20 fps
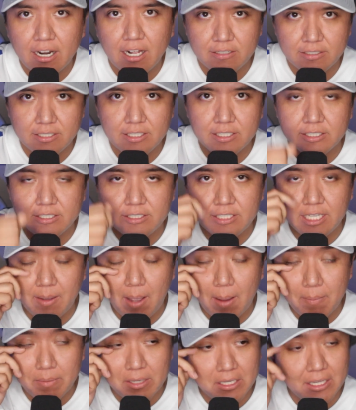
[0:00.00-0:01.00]
out to this team.
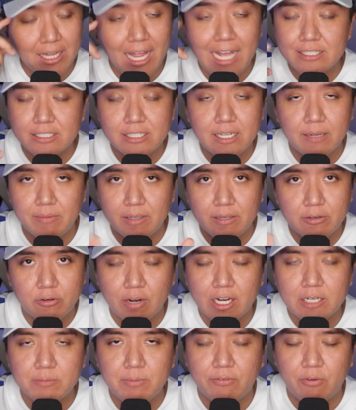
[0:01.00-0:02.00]
I mean, the last time,
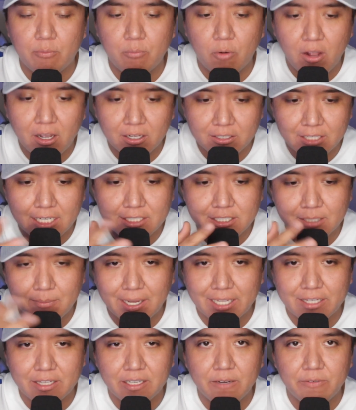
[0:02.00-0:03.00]
correct me if I'm wrong, last time
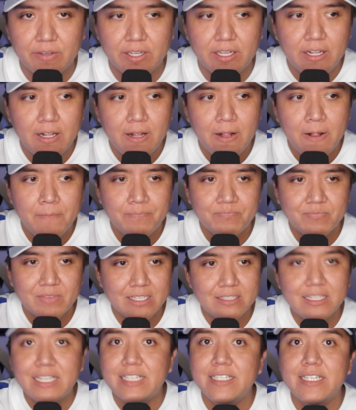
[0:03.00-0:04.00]
I can think of it,
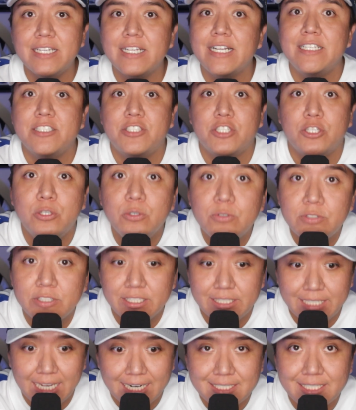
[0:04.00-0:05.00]
they did it against the
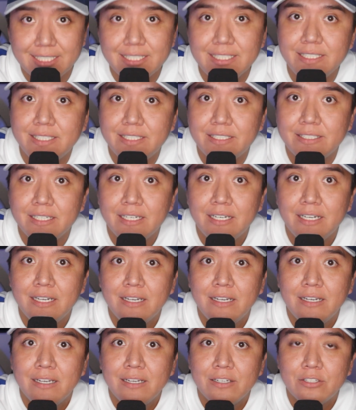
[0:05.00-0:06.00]
Houston Texans
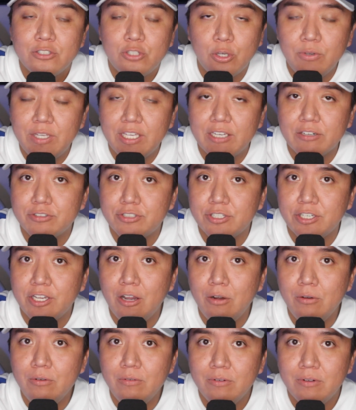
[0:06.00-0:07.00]
2 years
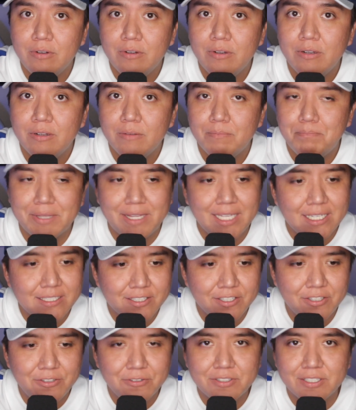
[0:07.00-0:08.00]
ago. But that's
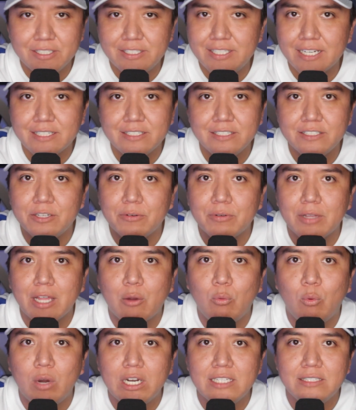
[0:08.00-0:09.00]
the Houston Texans. They were
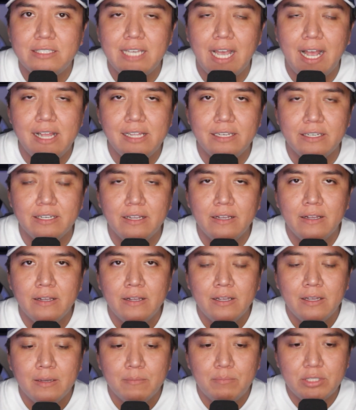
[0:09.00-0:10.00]
like 1-10.
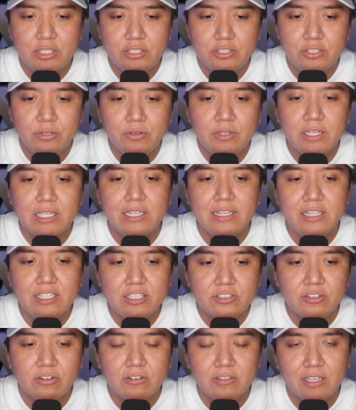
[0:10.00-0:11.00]
But to do it
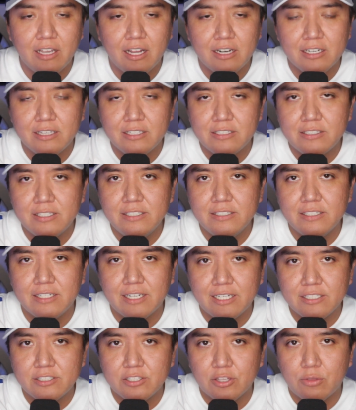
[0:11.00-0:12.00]
this early on in the season
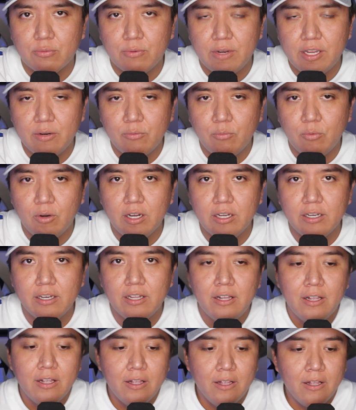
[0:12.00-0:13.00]
against a 3-1
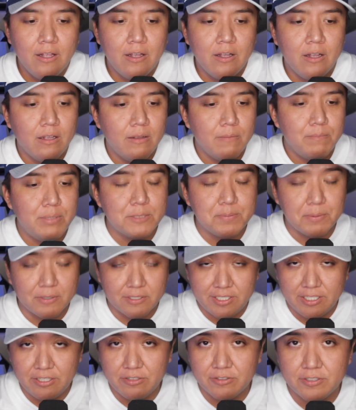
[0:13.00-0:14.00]
Pittsburgh
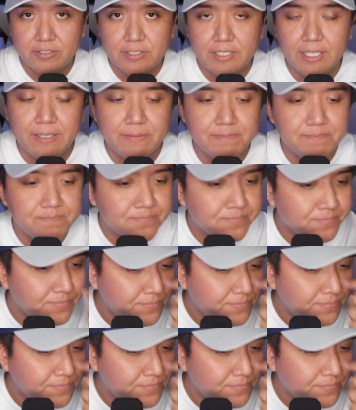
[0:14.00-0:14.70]
Steelers team